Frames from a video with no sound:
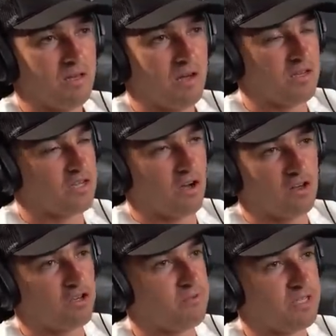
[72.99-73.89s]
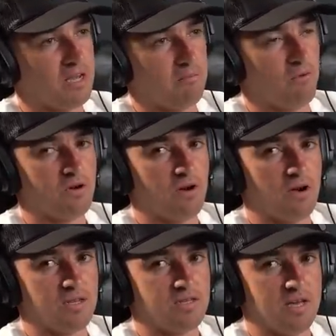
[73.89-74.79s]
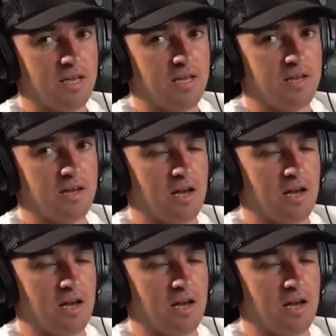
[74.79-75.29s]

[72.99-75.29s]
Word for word: that's 100% motocross. And,